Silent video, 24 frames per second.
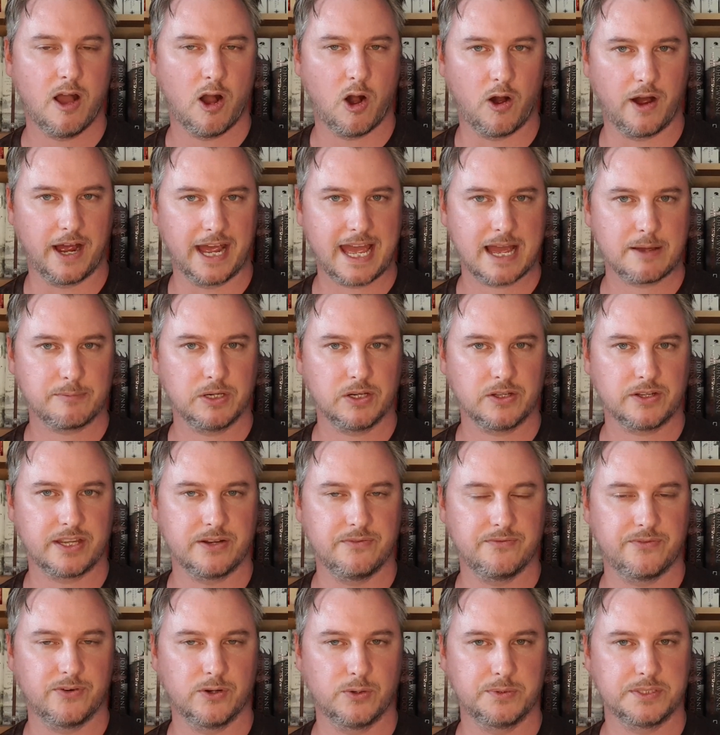I am
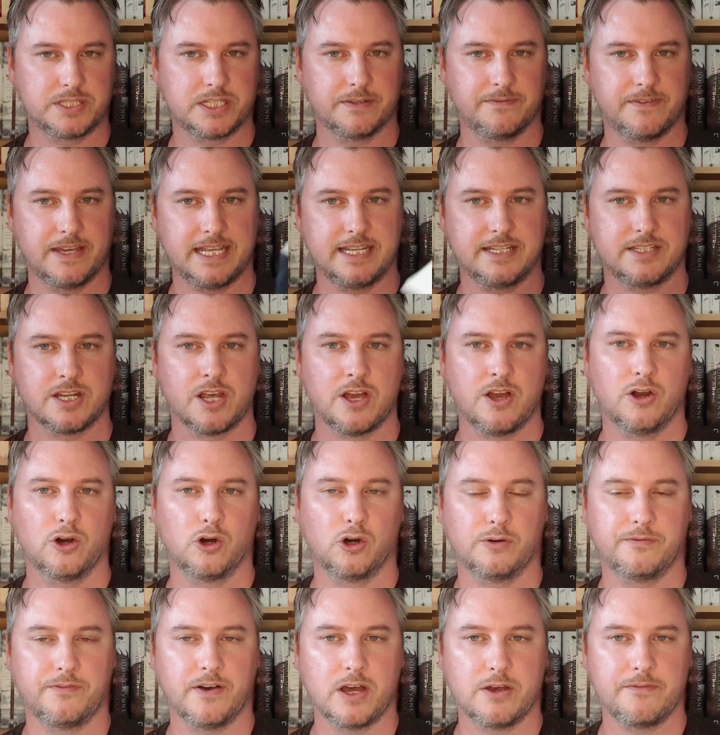looking forward to these,
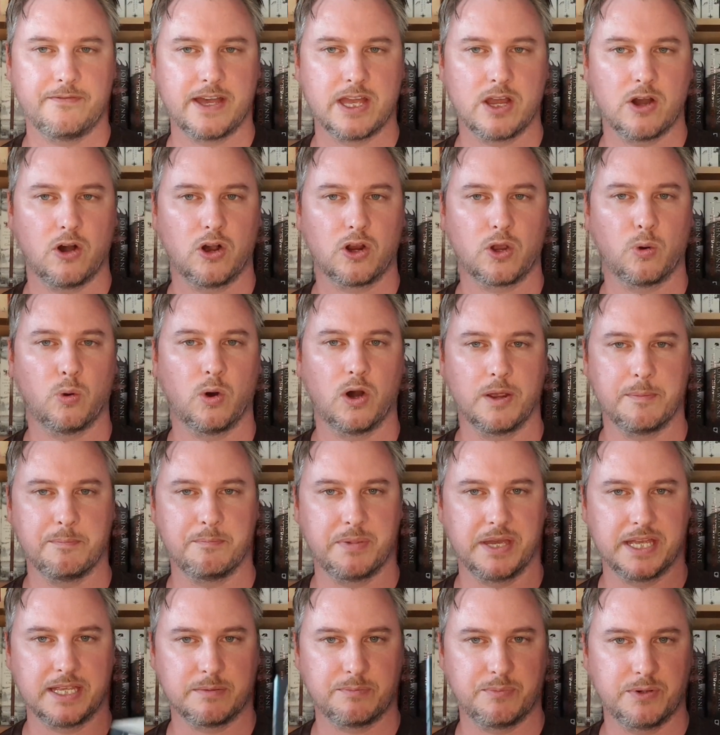although they are quite
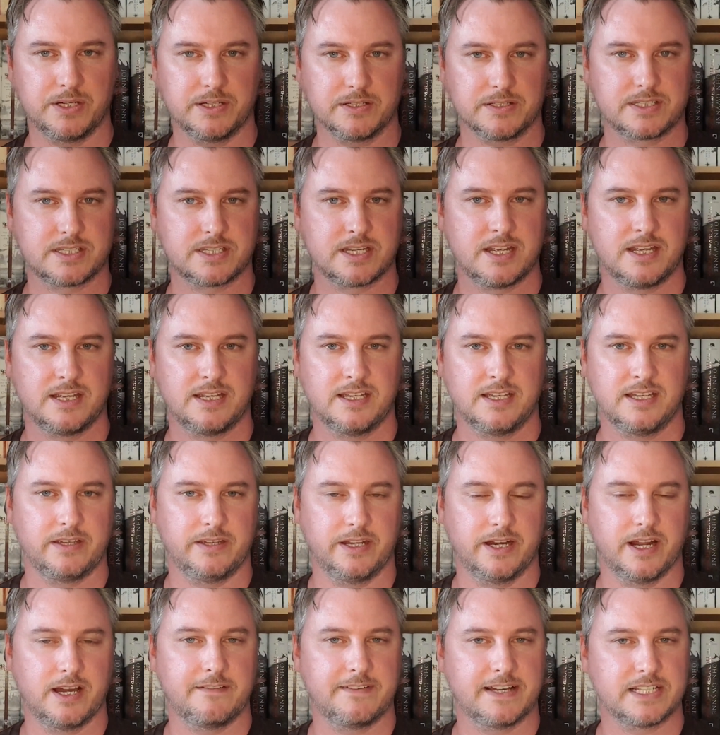big books.
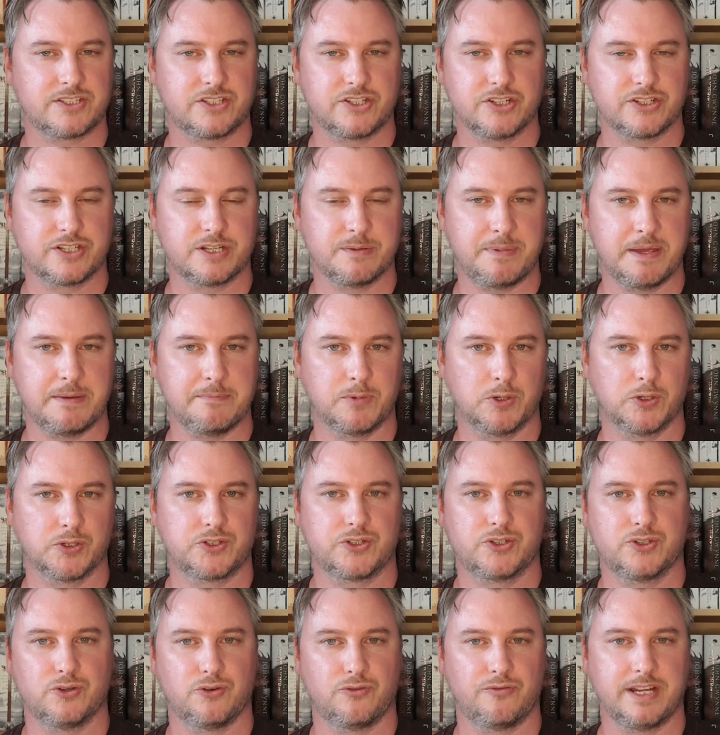You know, that's just a bit more
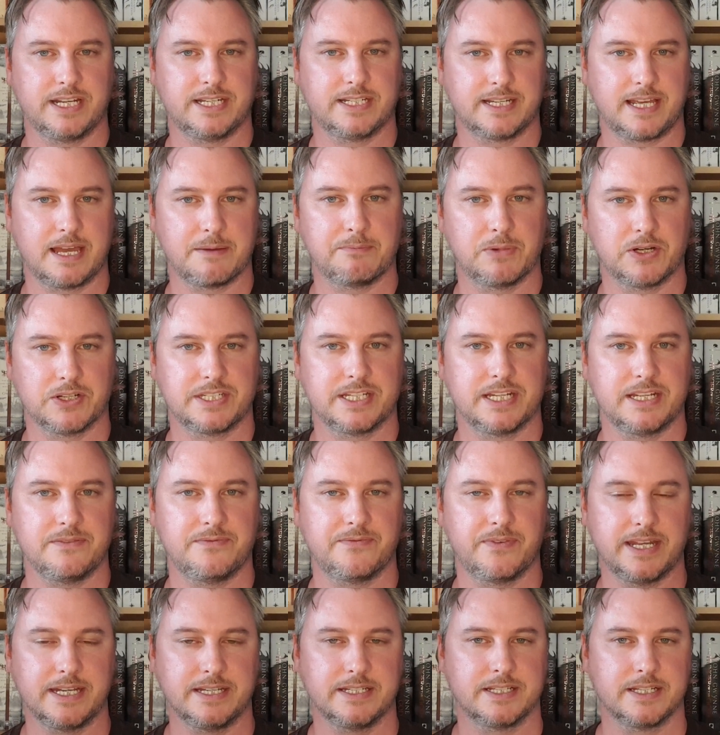story to get my
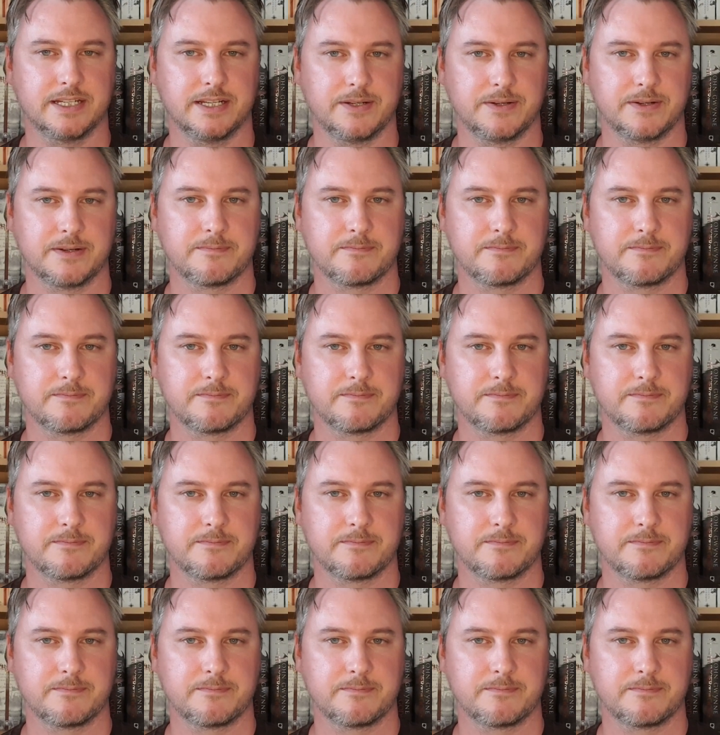teeth into.